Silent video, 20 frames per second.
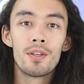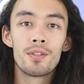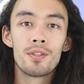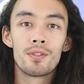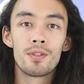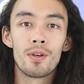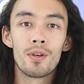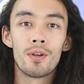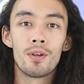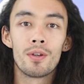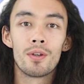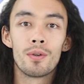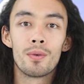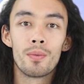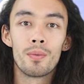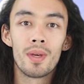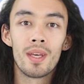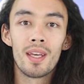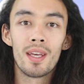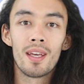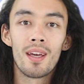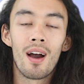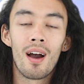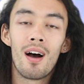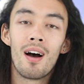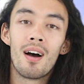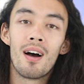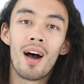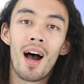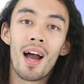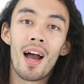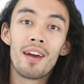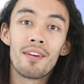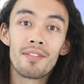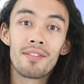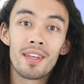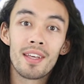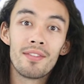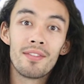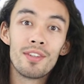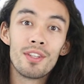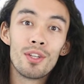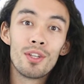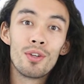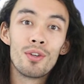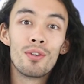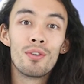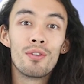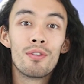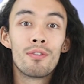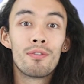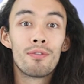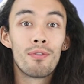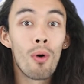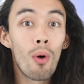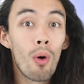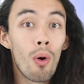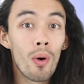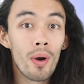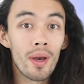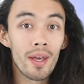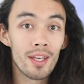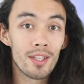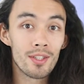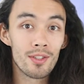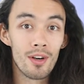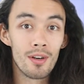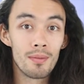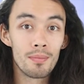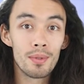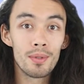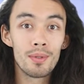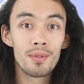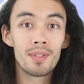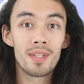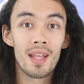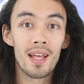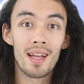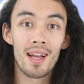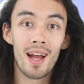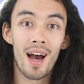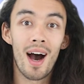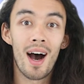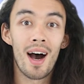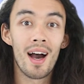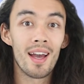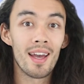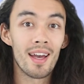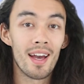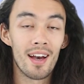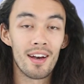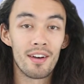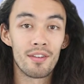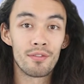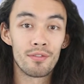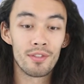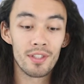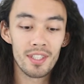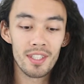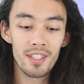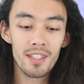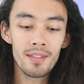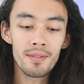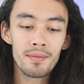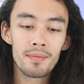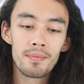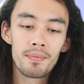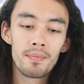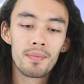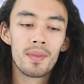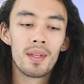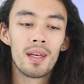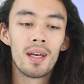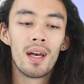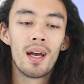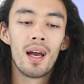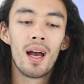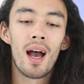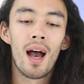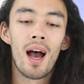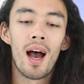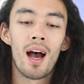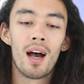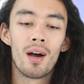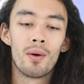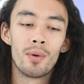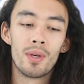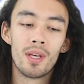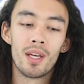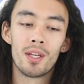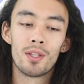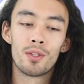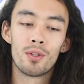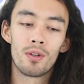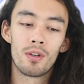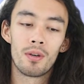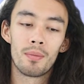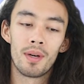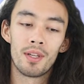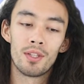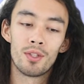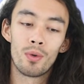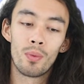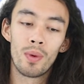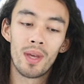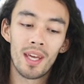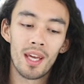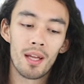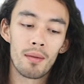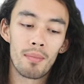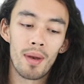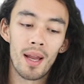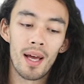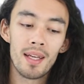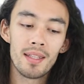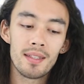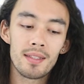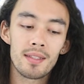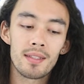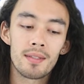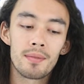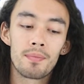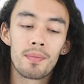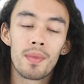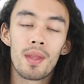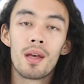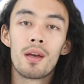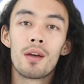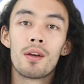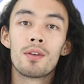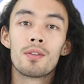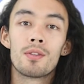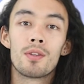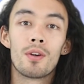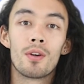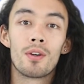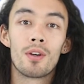So we are, I have given you four examples that I have written uh, where you could talk about your weekend plans. So